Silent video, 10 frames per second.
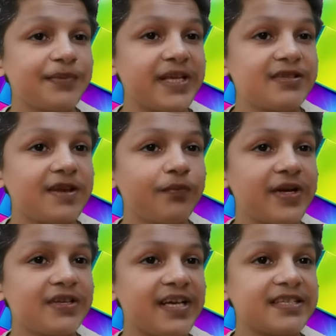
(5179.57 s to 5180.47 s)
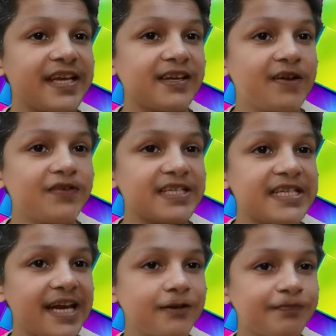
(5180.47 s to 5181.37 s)
Prince of Persia, Saint of the
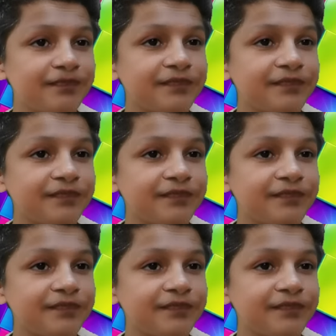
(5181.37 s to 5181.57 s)
Time,